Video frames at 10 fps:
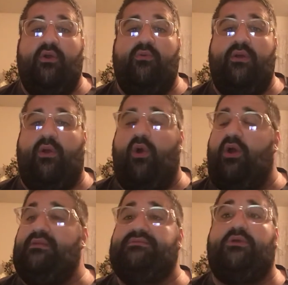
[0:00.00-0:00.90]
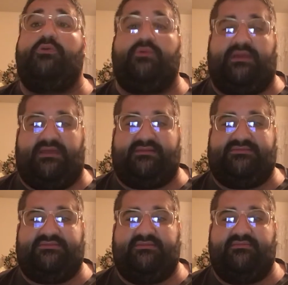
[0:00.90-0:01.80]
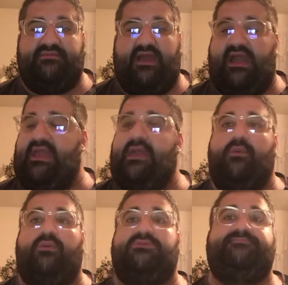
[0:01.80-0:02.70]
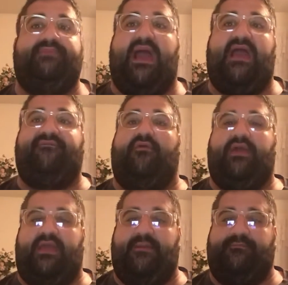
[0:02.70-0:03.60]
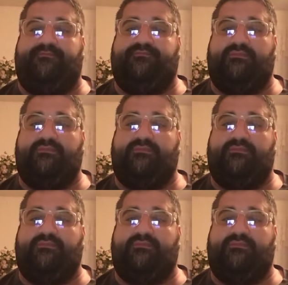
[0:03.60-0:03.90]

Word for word: with all of the critics. It was bad for him.